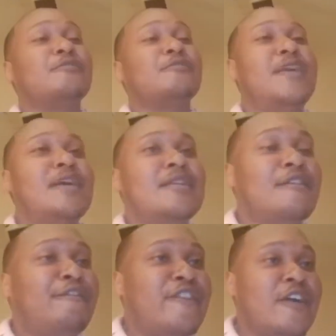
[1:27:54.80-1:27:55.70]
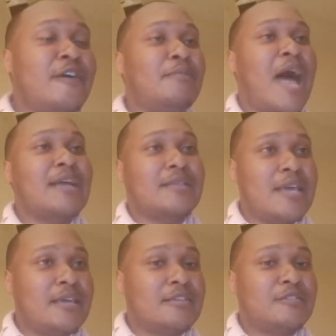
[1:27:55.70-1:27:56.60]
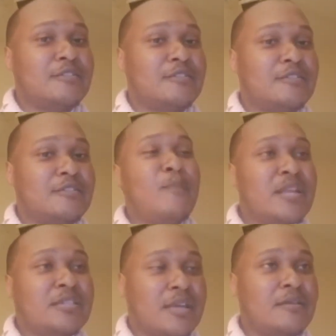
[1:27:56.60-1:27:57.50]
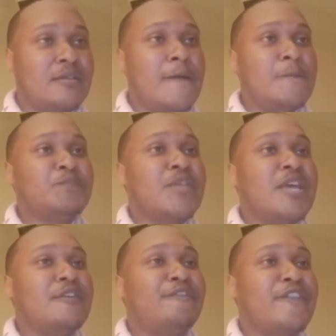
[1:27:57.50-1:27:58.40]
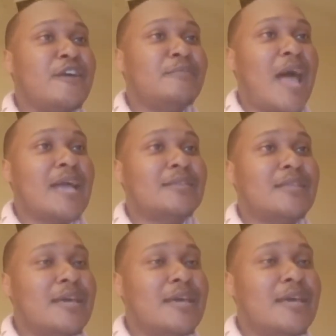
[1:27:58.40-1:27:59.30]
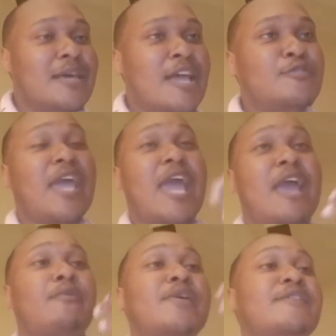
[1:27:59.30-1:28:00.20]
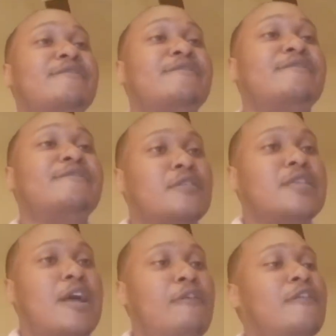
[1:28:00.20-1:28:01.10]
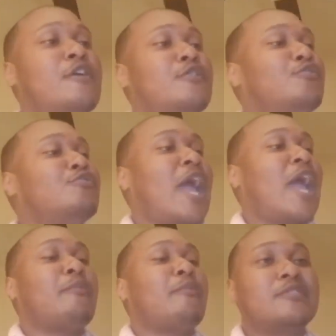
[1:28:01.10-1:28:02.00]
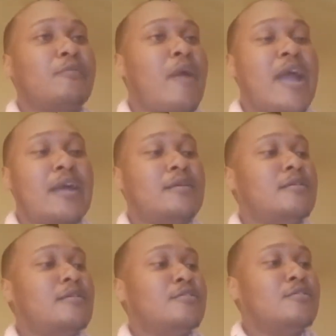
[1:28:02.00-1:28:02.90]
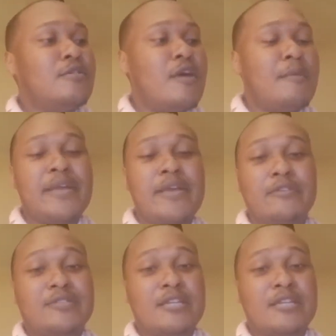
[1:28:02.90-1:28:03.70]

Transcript: being in a film like this, being mentioned in a film like this, and you can't reinvent yourself, you can't resurrect, you know what I mean, your